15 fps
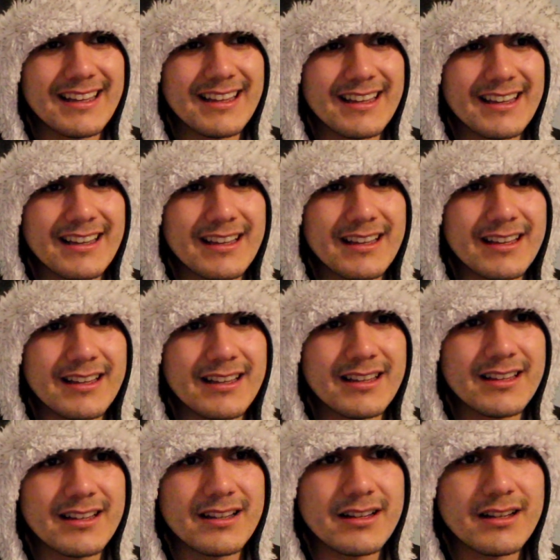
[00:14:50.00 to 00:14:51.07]
out of my
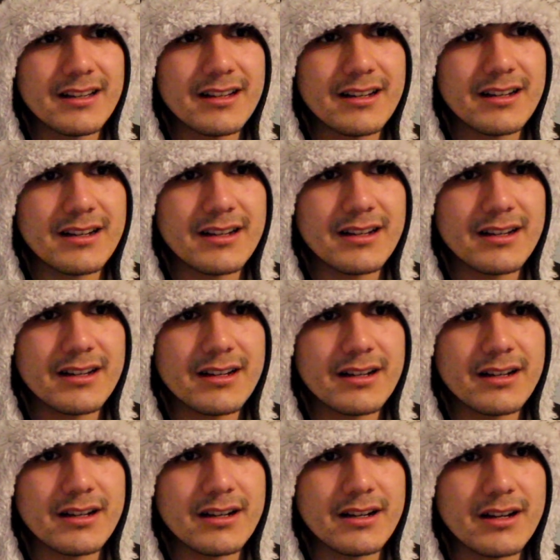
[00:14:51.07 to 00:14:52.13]
sight or I'll sell her for
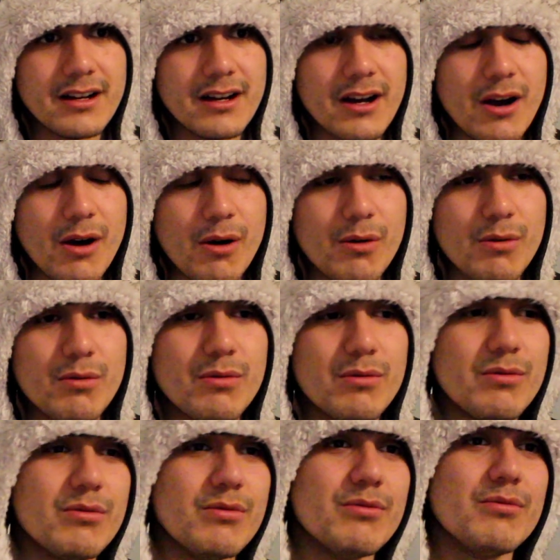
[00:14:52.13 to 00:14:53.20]
scrap. Oh.
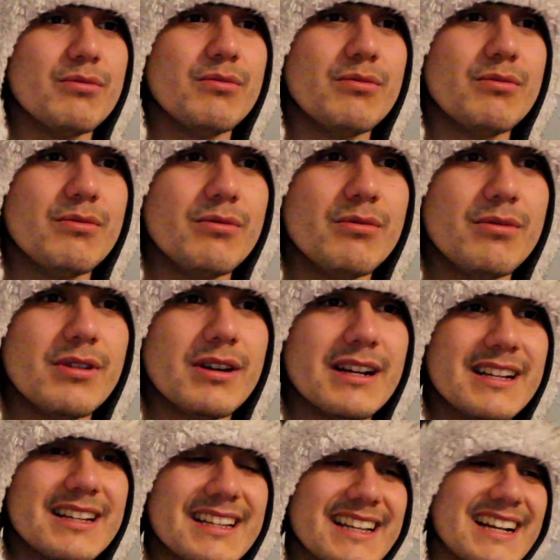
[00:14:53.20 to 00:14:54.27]
Understand?
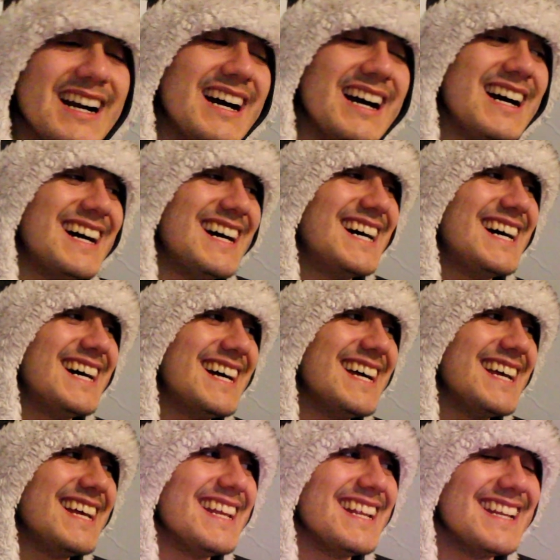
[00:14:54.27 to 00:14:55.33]

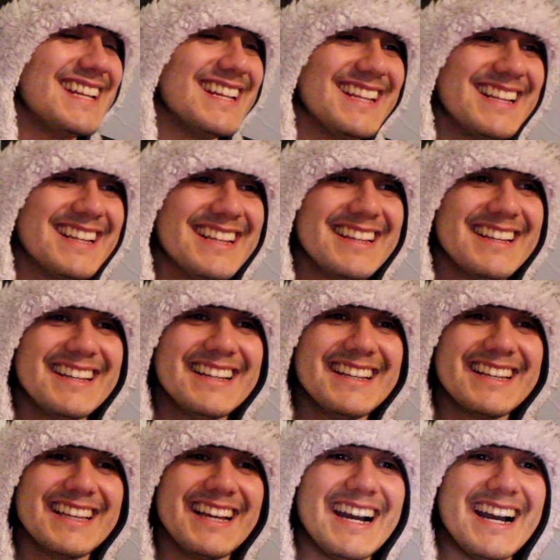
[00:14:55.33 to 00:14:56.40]
God.
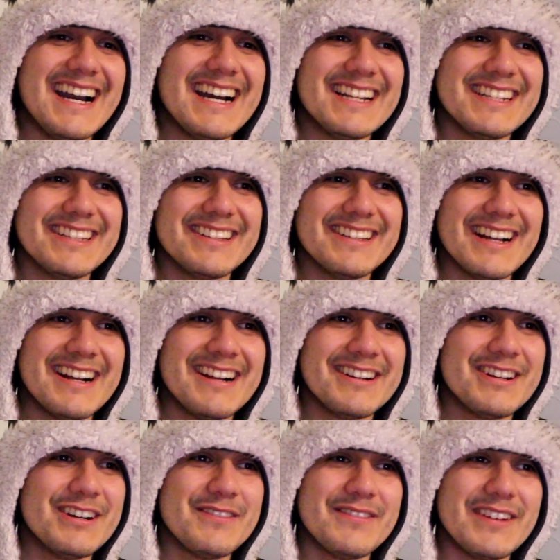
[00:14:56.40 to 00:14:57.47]
God, dude, I don't
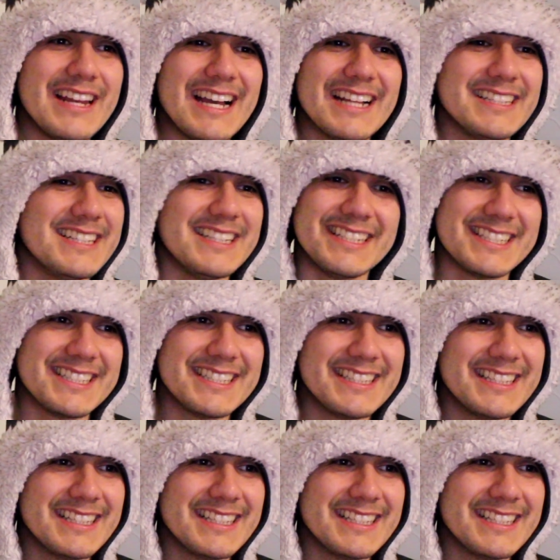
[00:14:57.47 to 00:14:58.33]
know if I like this.